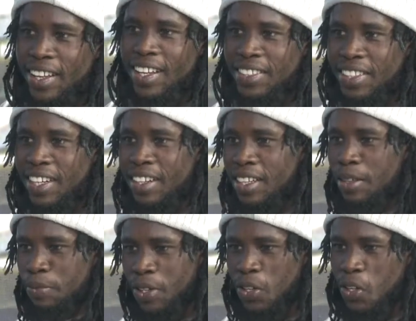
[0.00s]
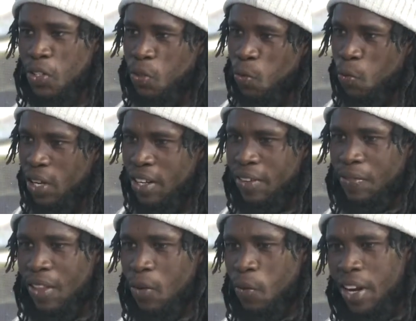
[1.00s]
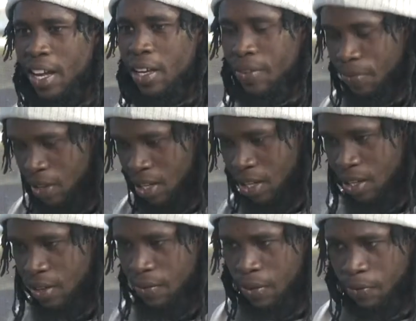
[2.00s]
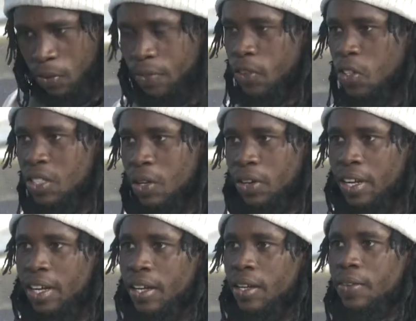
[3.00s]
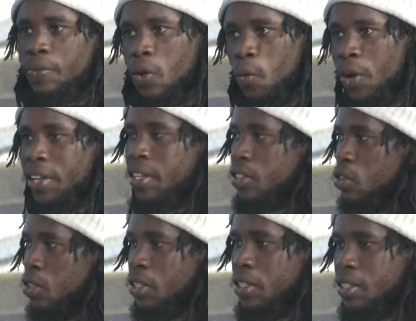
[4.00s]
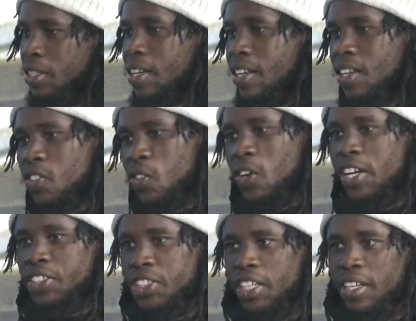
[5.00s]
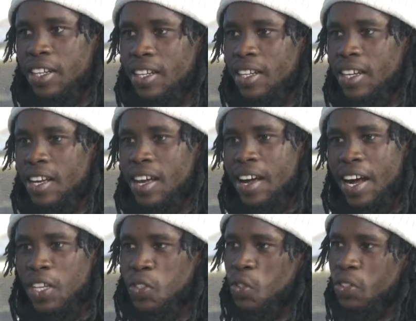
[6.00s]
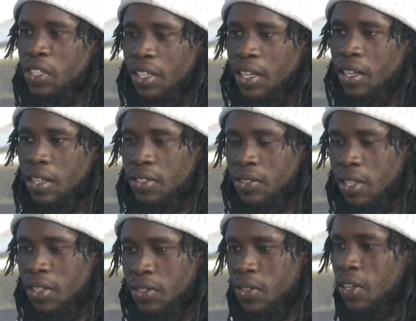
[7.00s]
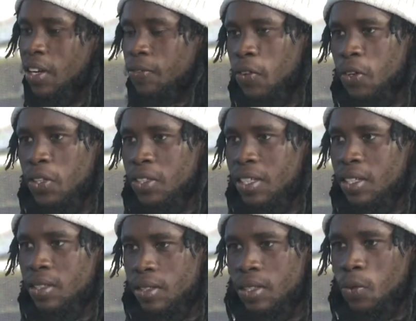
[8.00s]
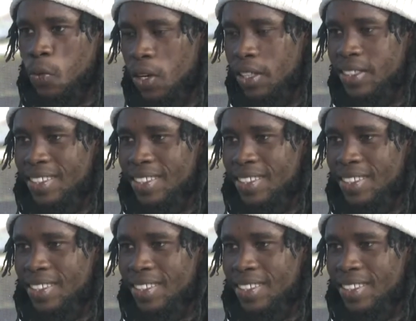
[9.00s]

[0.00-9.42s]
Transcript: Exactly. Because when I for the first time when I went into it, so I checked, I saw her point. I said, what?